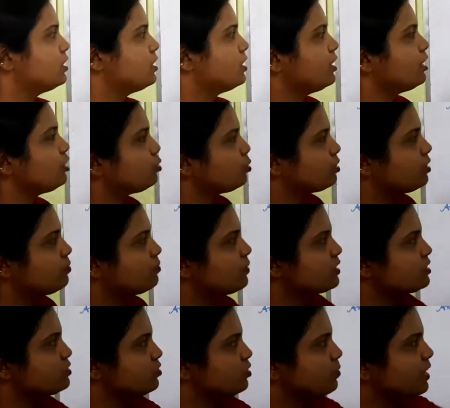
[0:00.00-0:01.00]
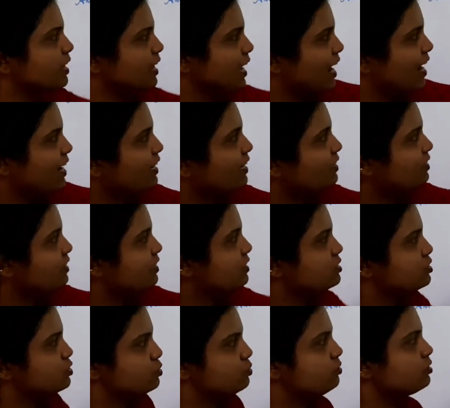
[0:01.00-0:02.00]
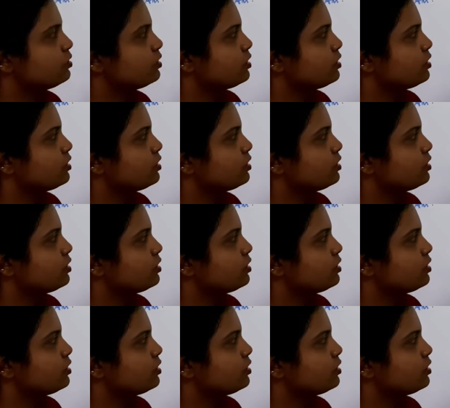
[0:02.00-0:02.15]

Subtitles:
And total mass will be adding these two,